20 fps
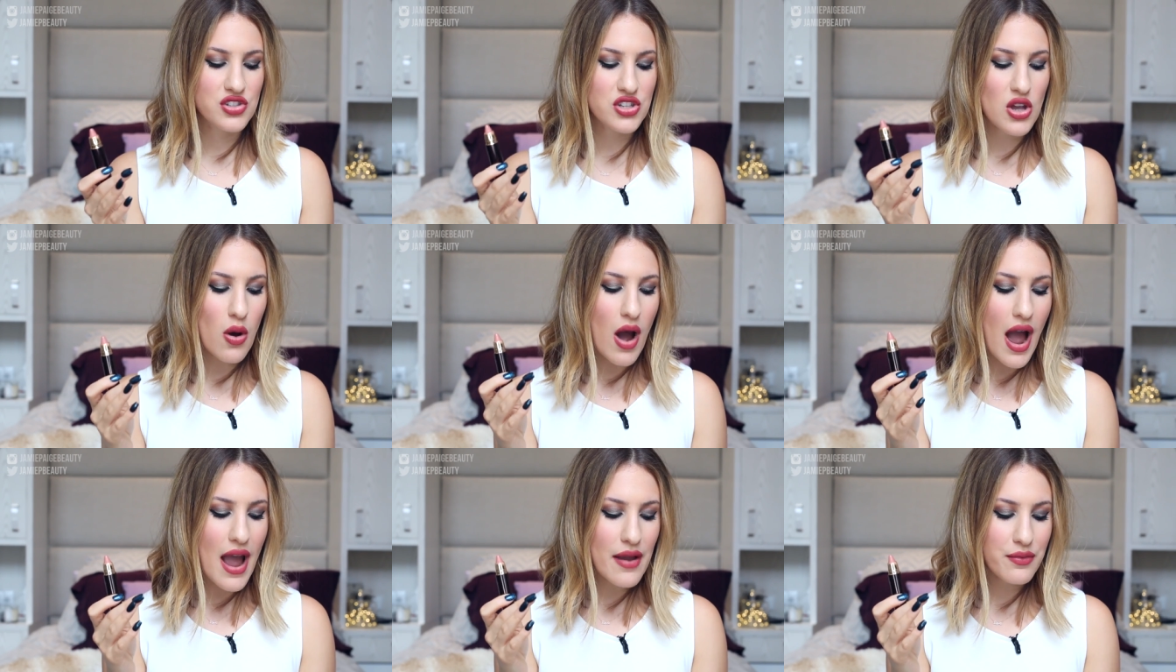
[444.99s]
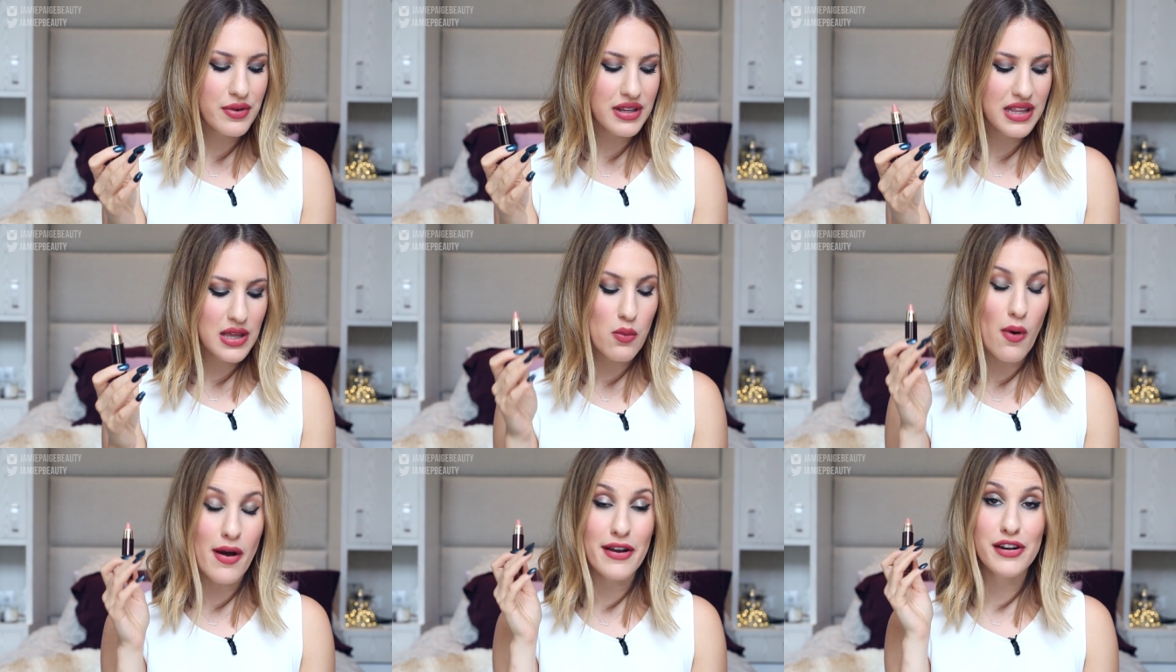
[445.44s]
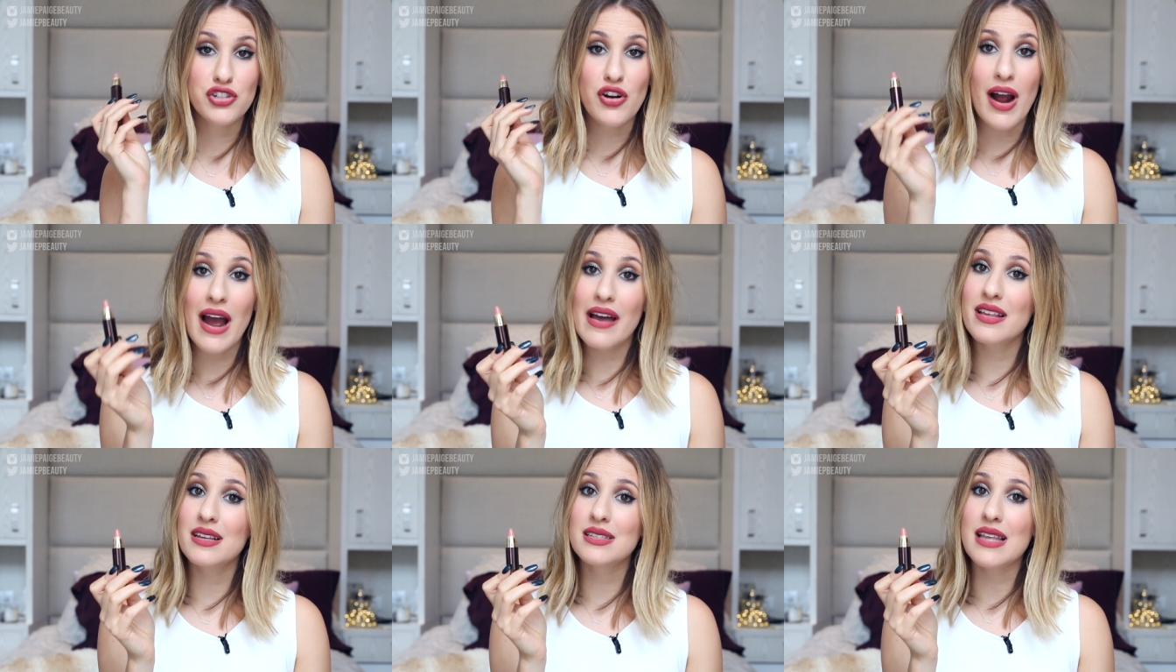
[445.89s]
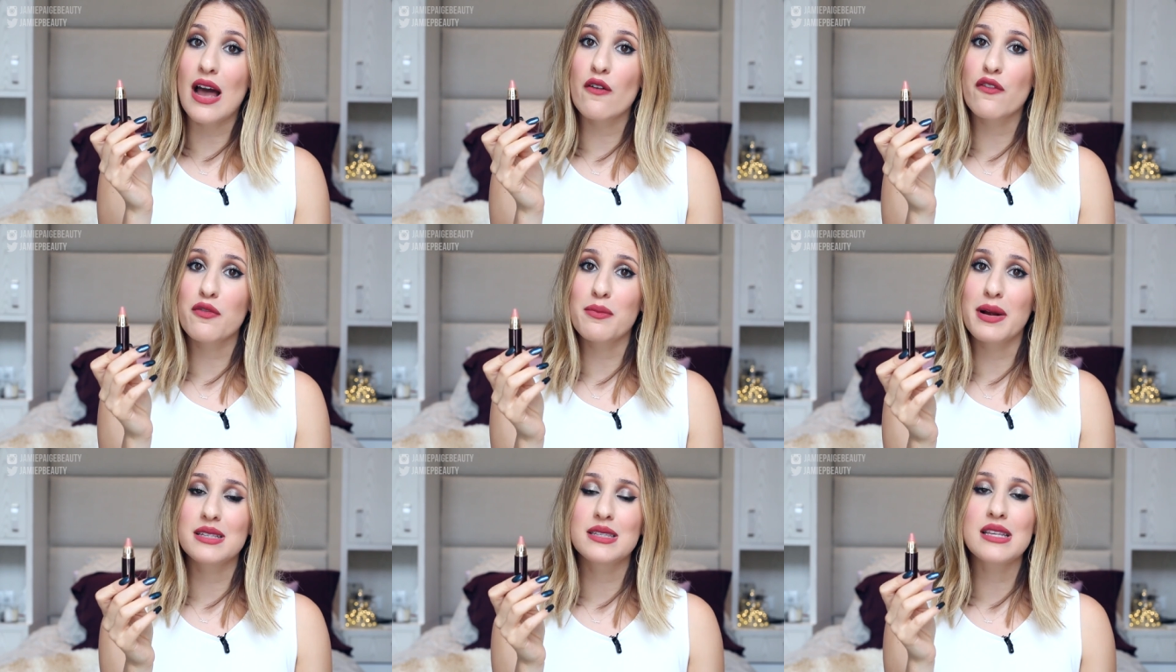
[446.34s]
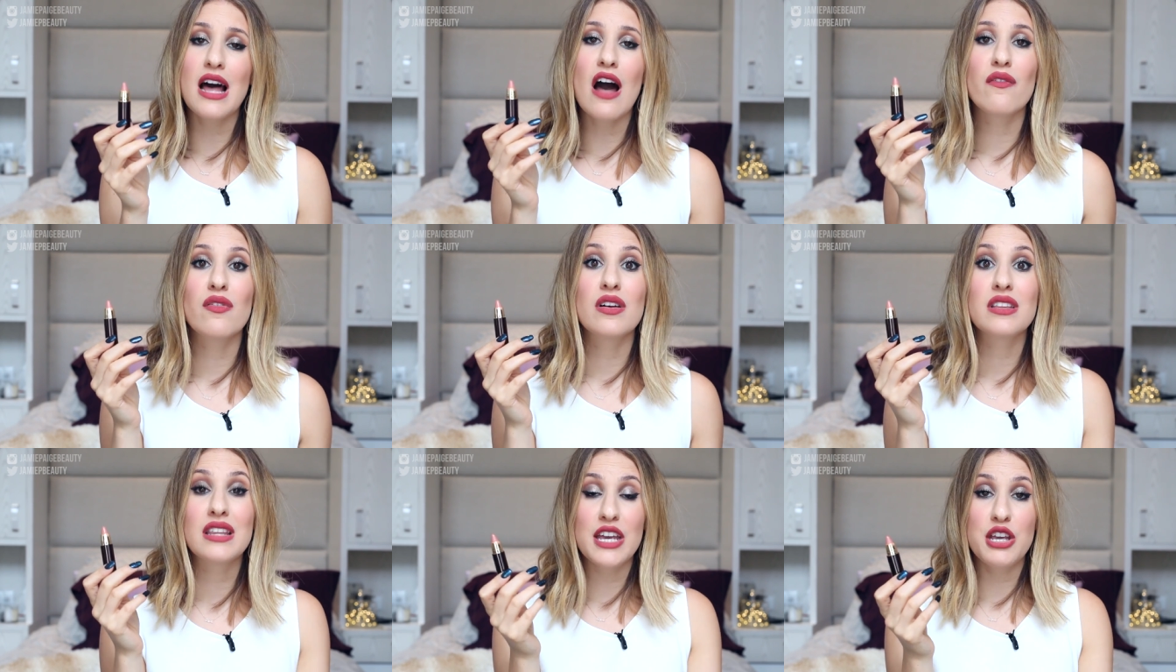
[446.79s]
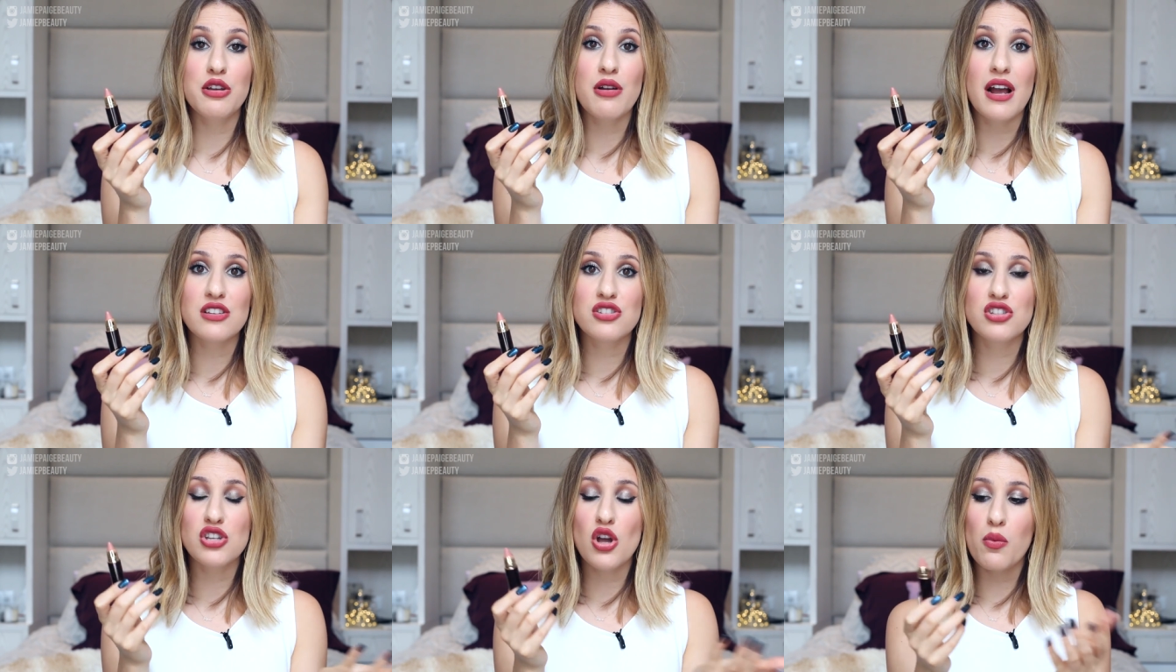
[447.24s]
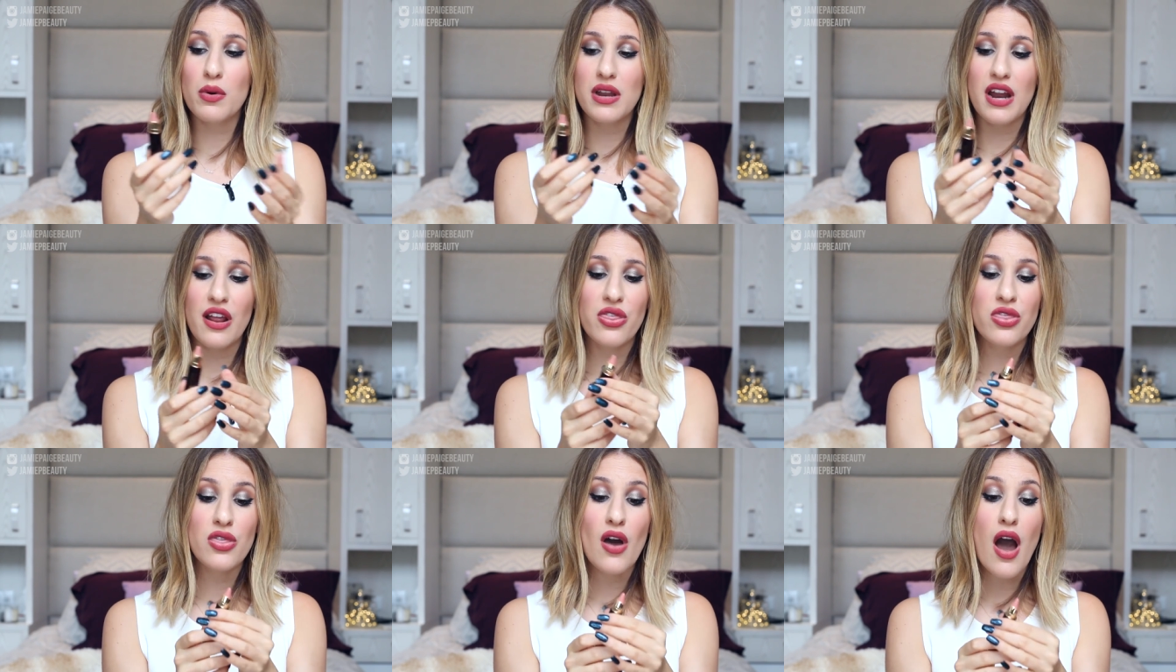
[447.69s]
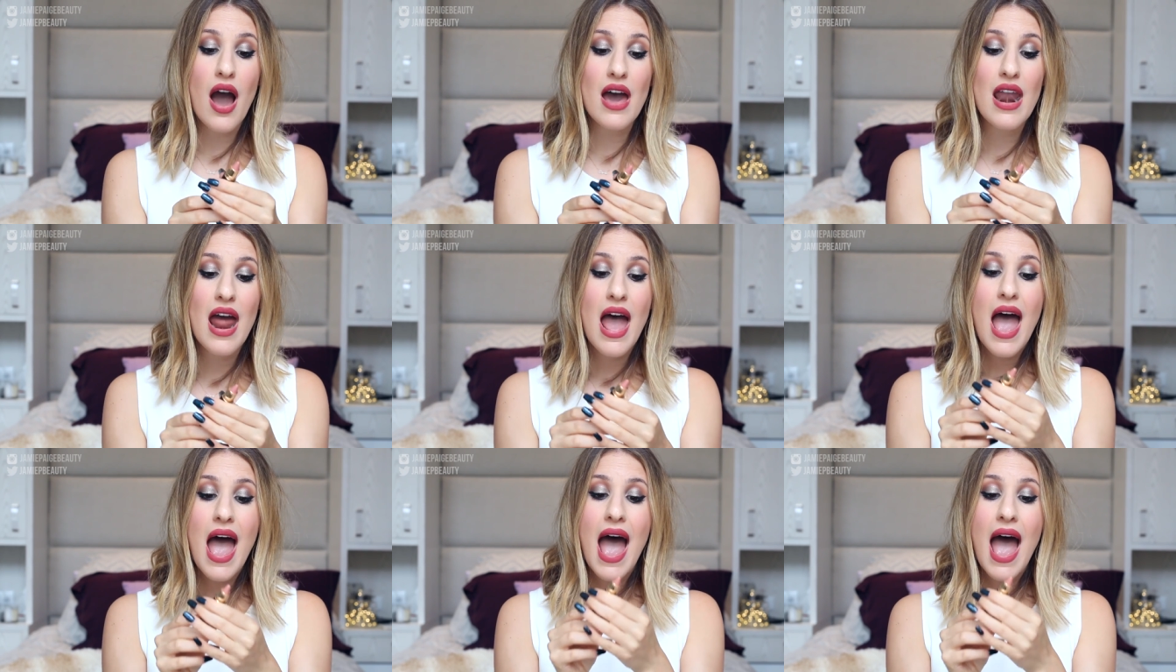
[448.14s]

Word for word: So I really want to try these out for myself and let you guys know what I thought.